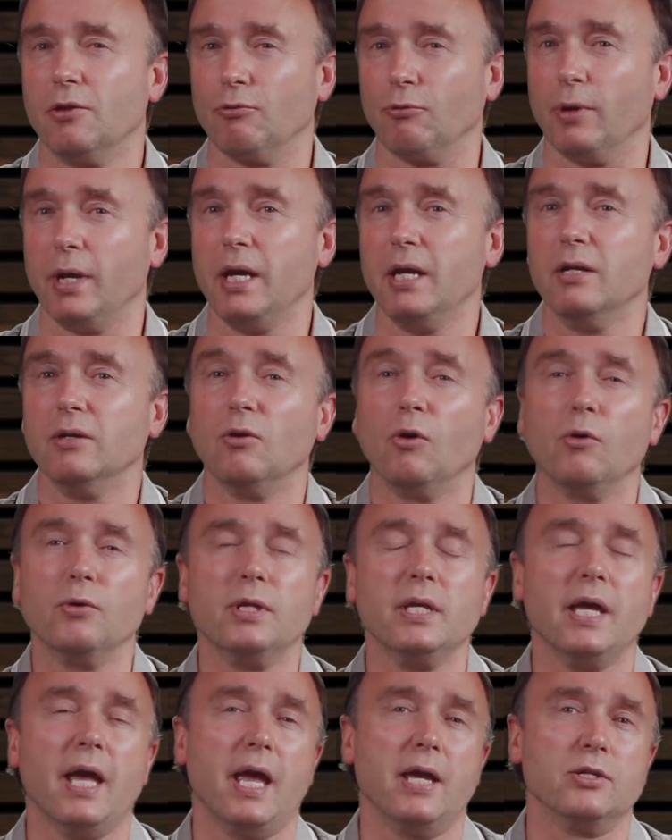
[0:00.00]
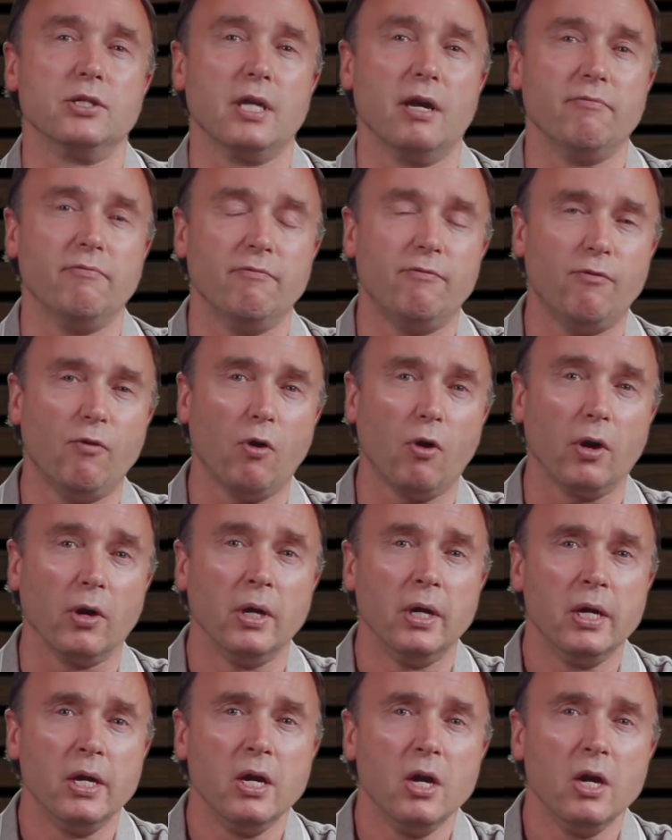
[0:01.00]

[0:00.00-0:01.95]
III or the a7IV.